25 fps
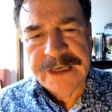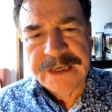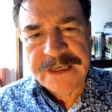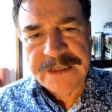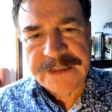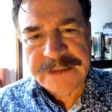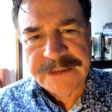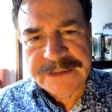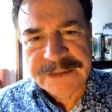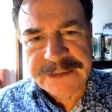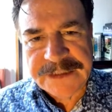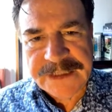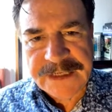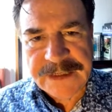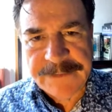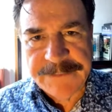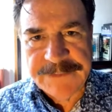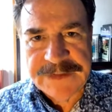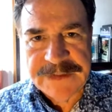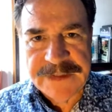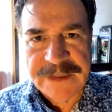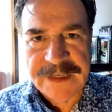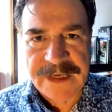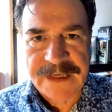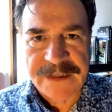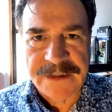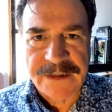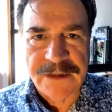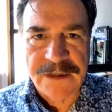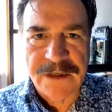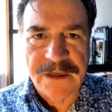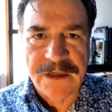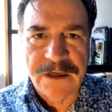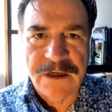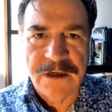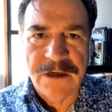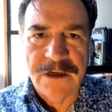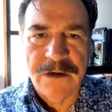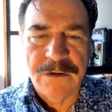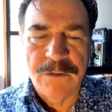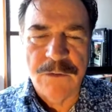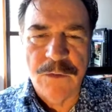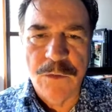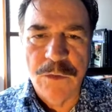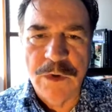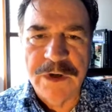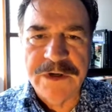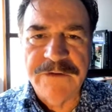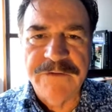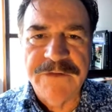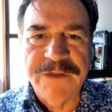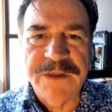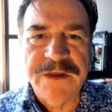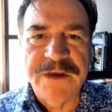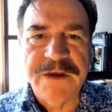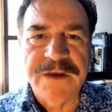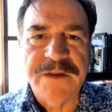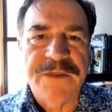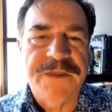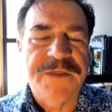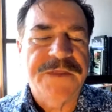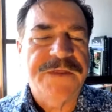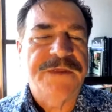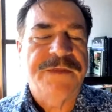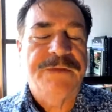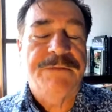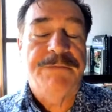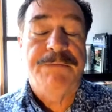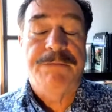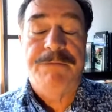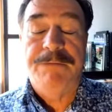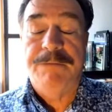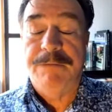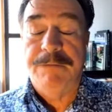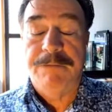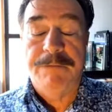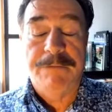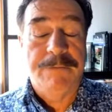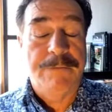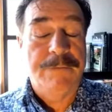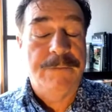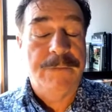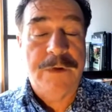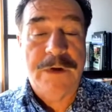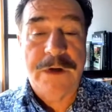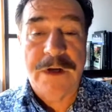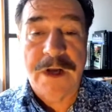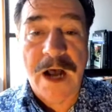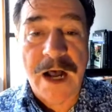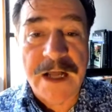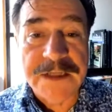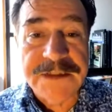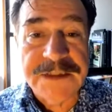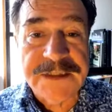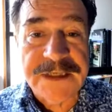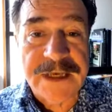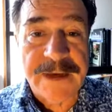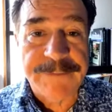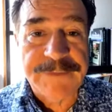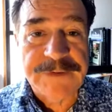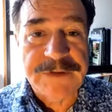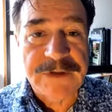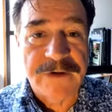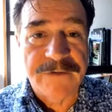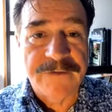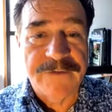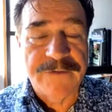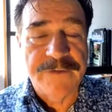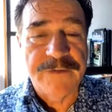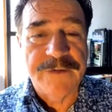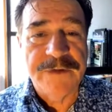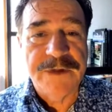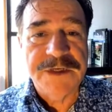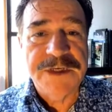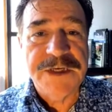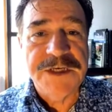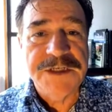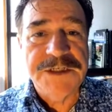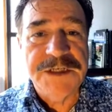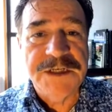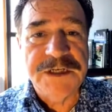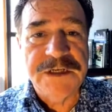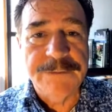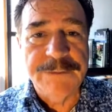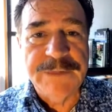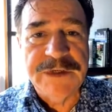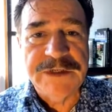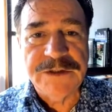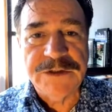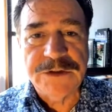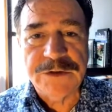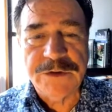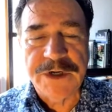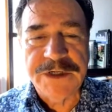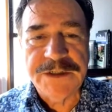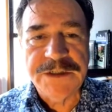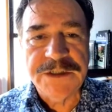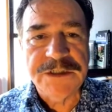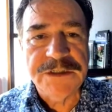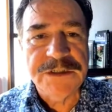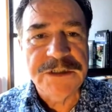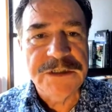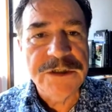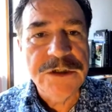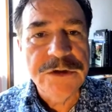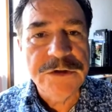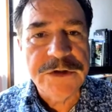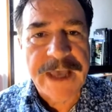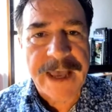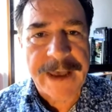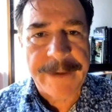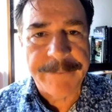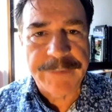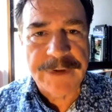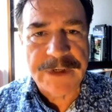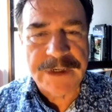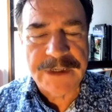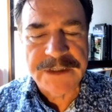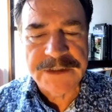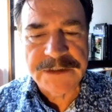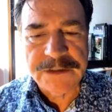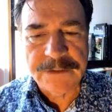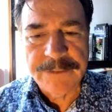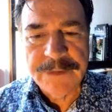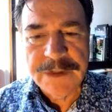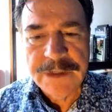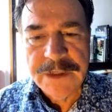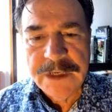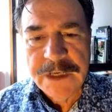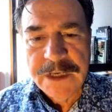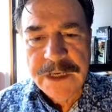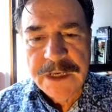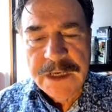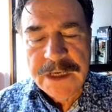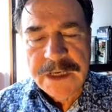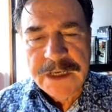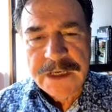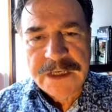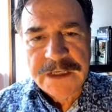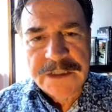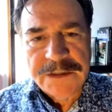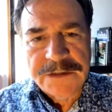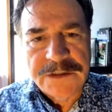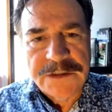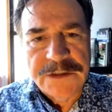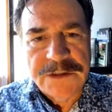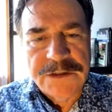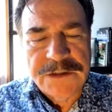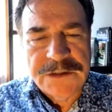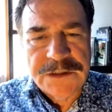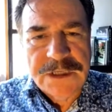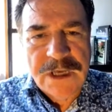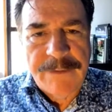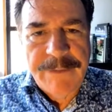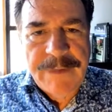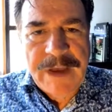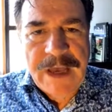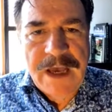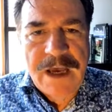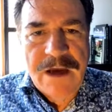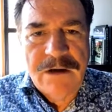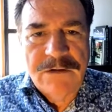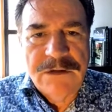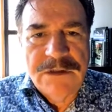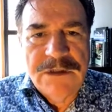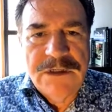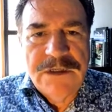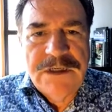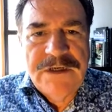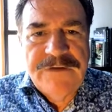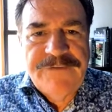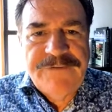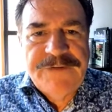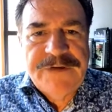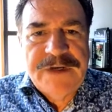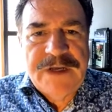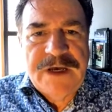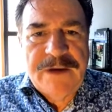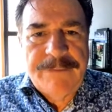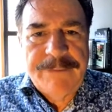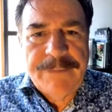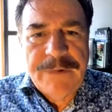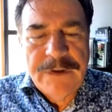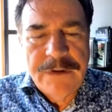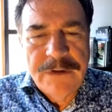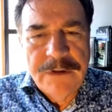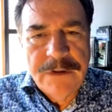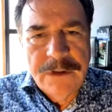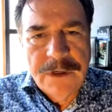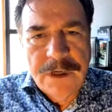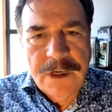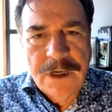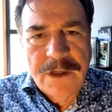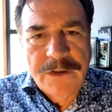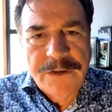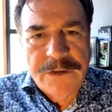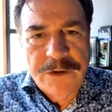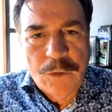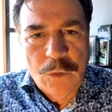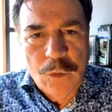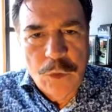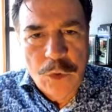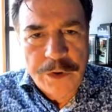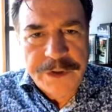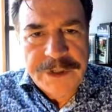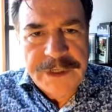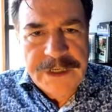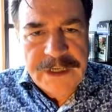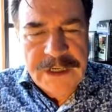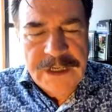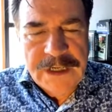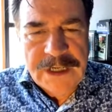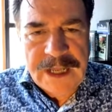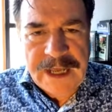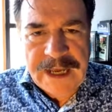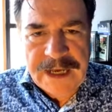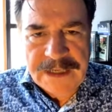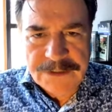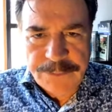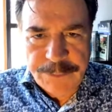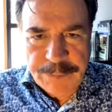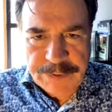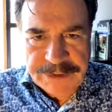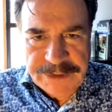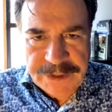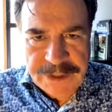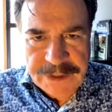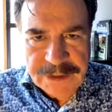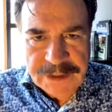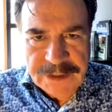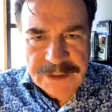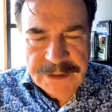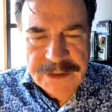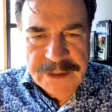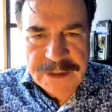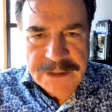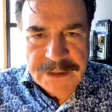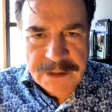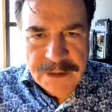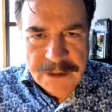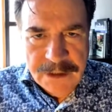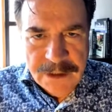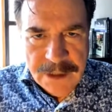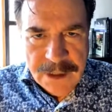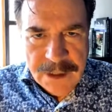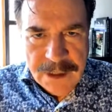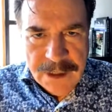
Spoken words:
it seems that one of the concepts of the Kishida administration, new capitalism, is to somehow lift up the working class, particularly the